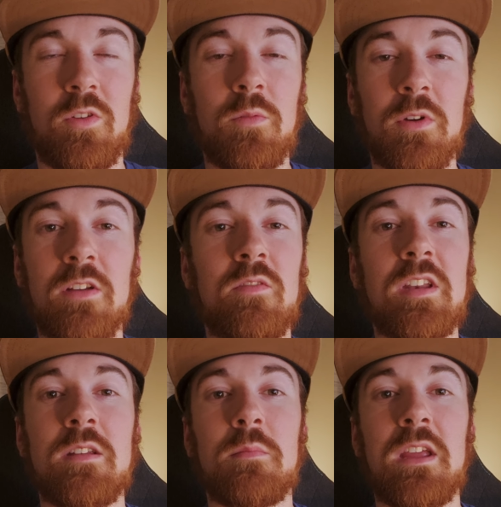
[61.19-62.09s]
super
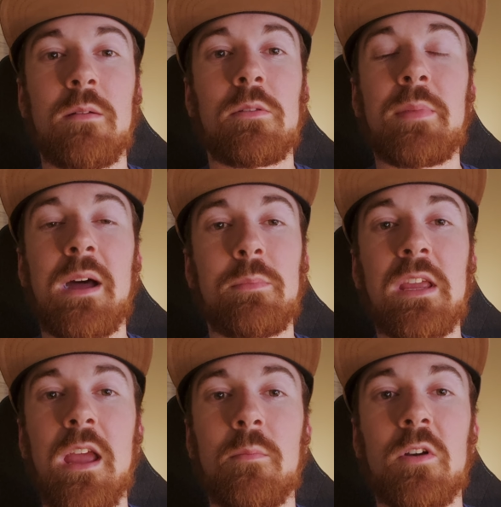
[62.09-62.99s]
convenient being able to pop the
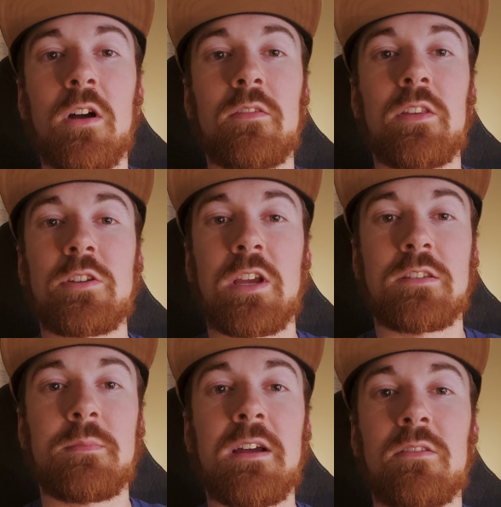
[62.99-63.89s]
camera off of the
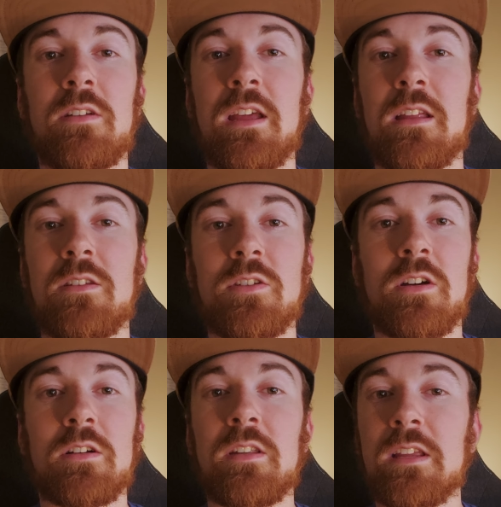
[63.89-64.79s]
chest mount and
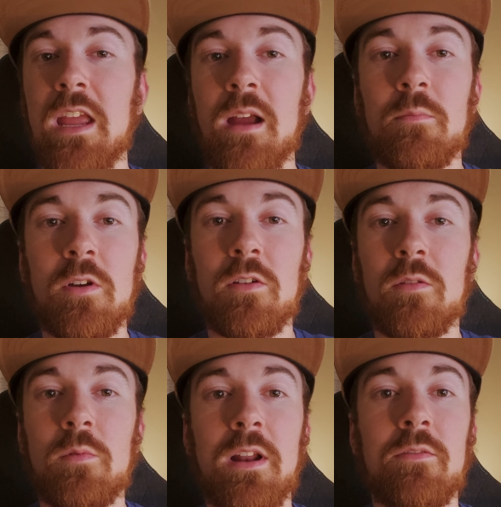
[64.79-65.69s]
talk to the camera
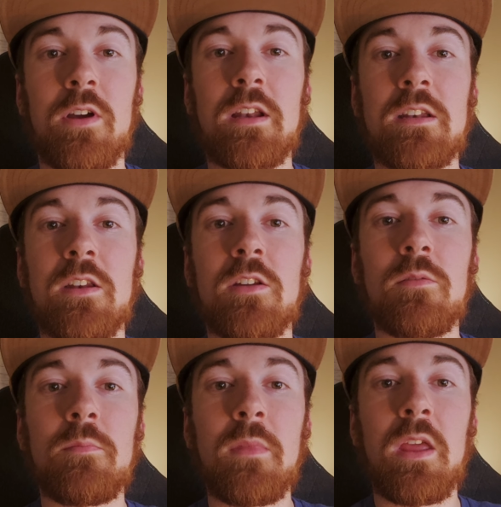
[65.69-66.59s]
or whatever I need to do.